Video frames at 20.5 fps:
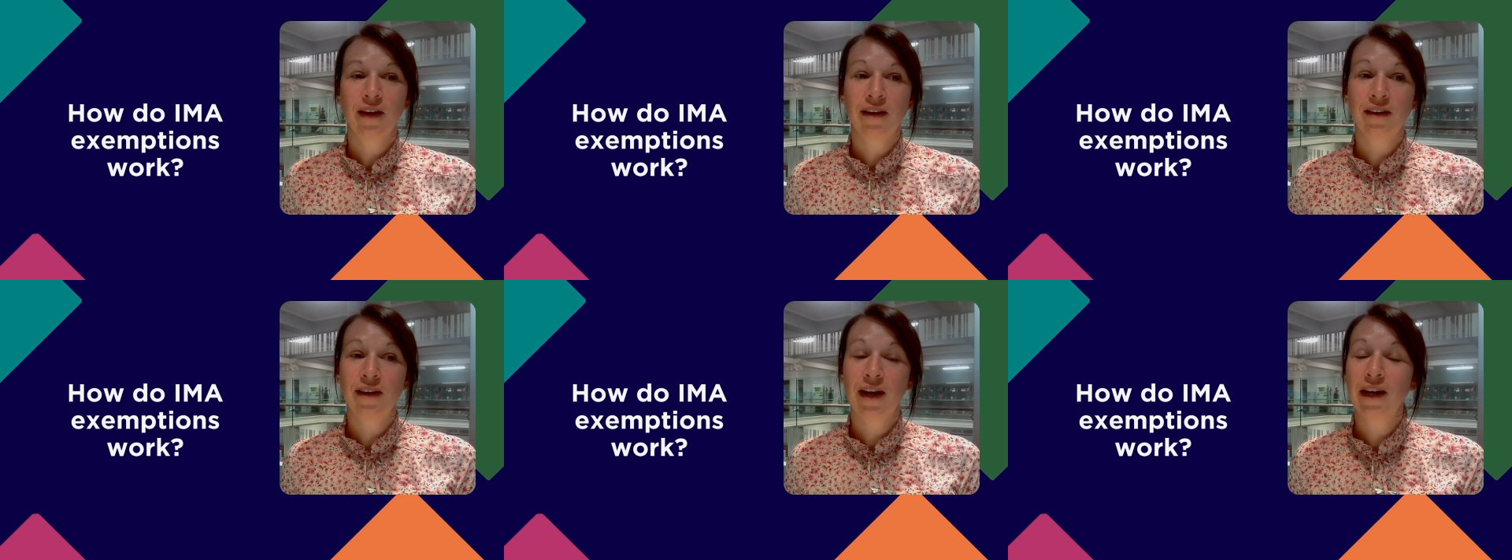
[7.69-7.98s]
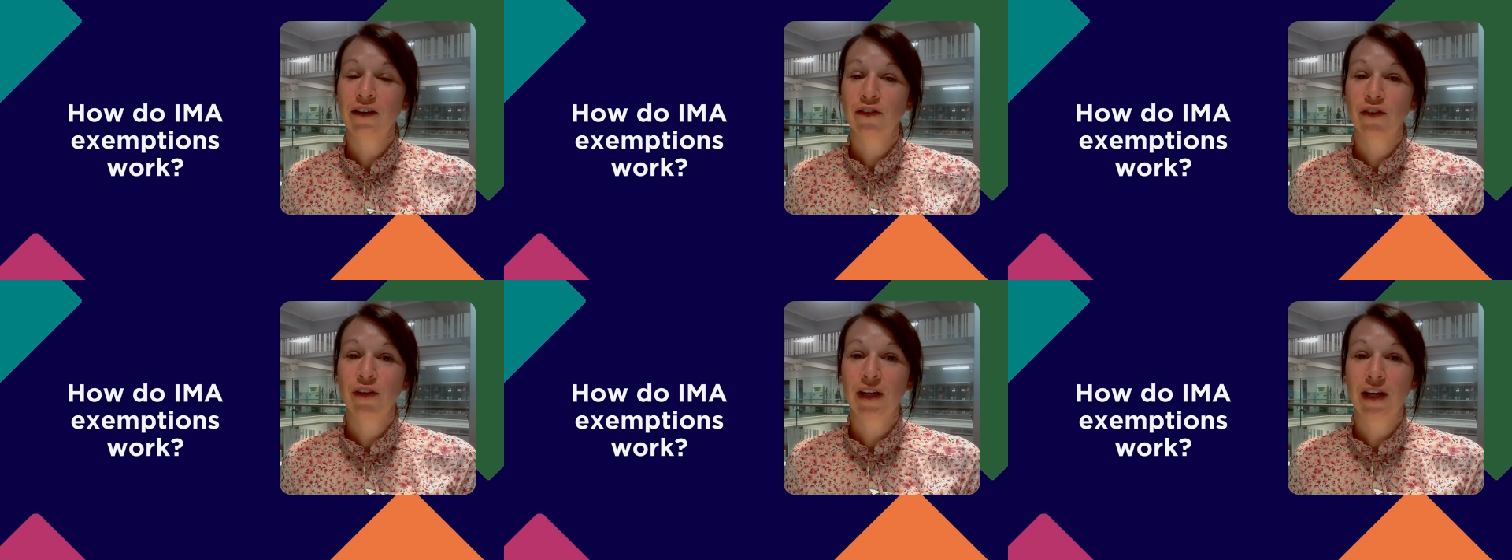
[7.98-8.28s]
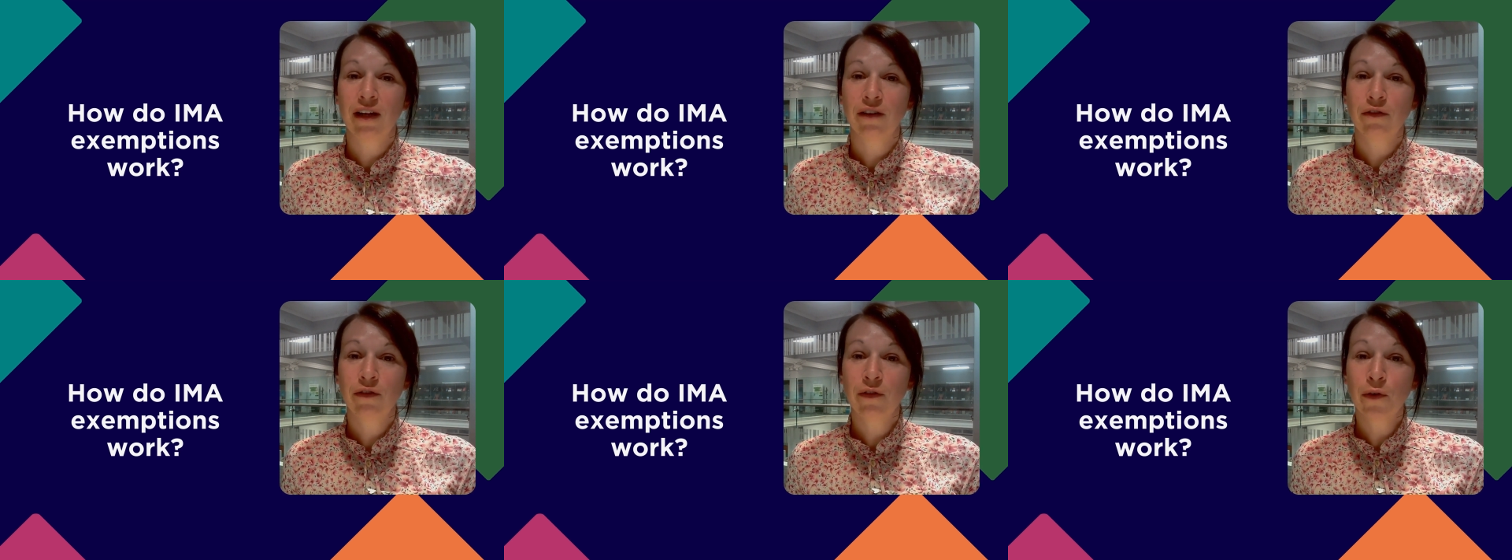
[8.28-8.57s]
and actually
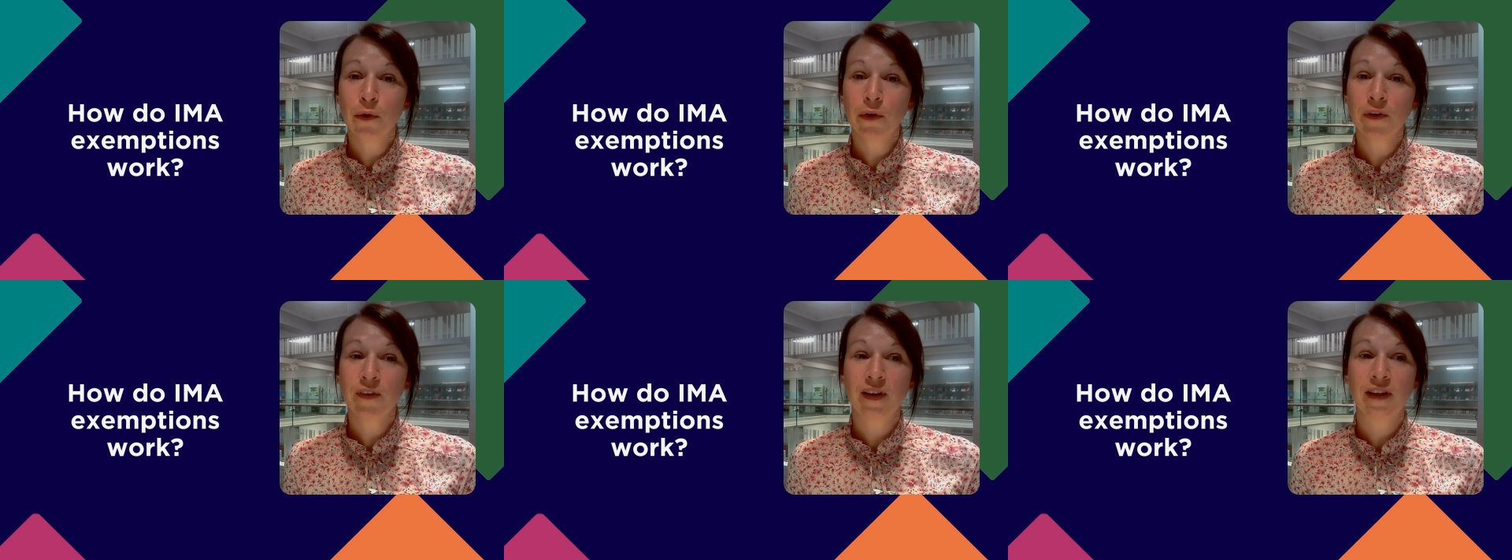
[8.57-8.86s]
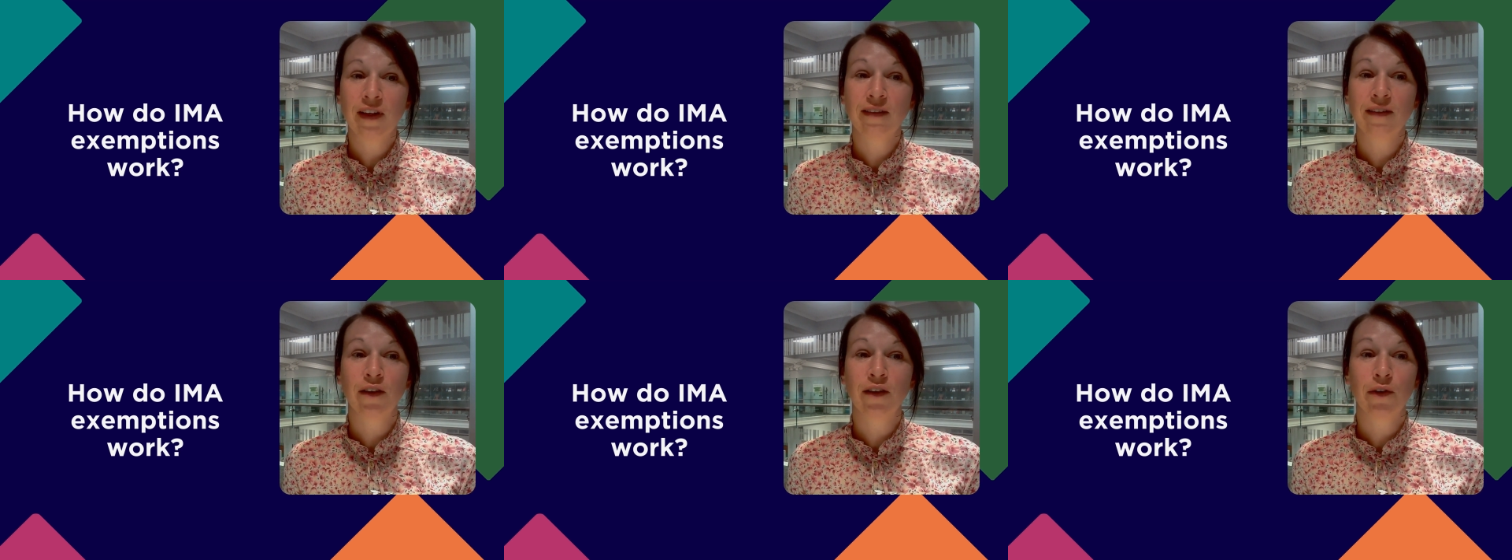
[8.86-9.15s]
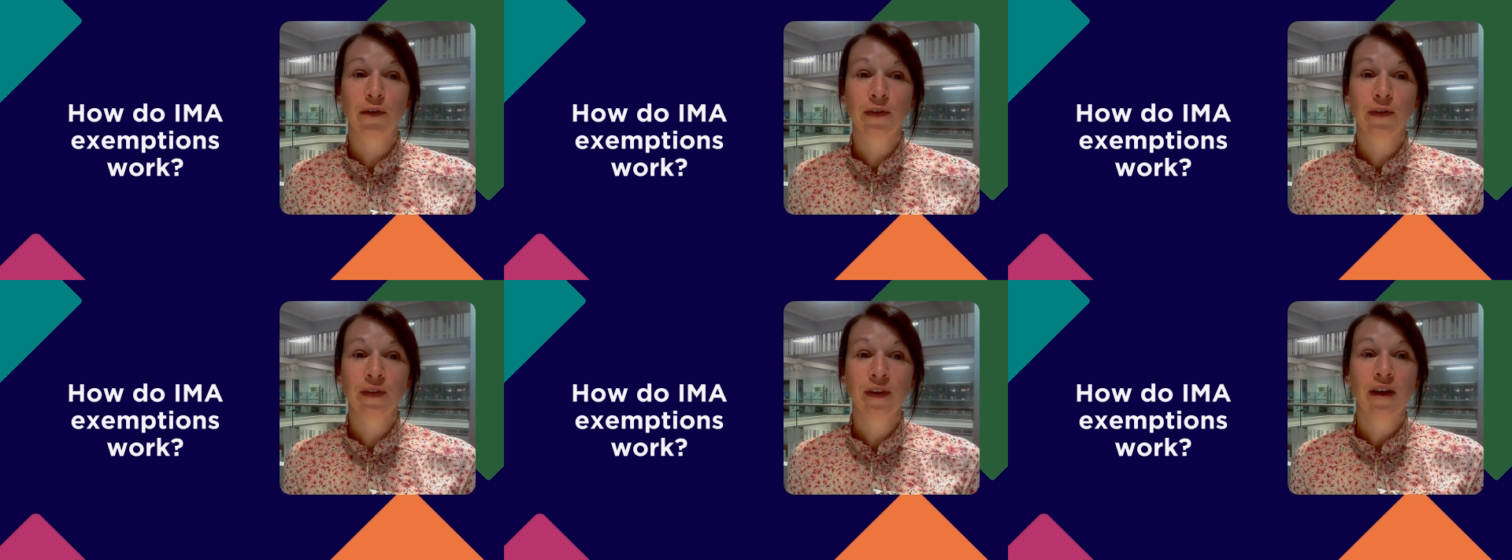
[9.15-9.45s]
enforce these
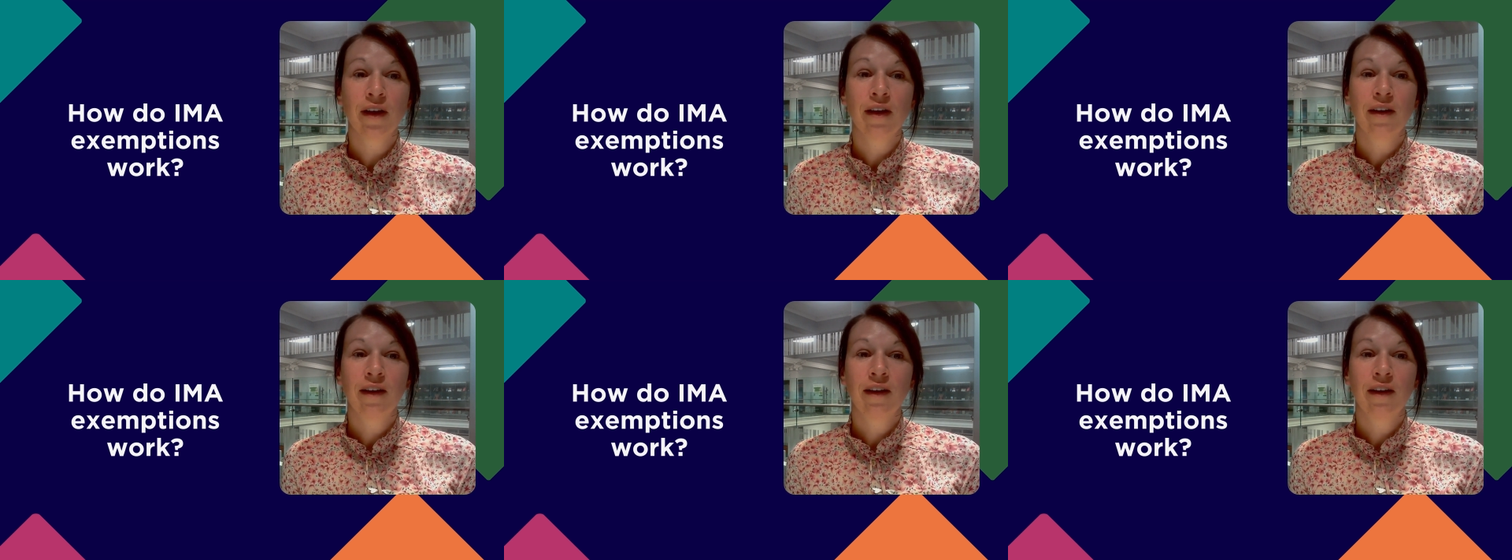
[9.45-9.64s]
laws,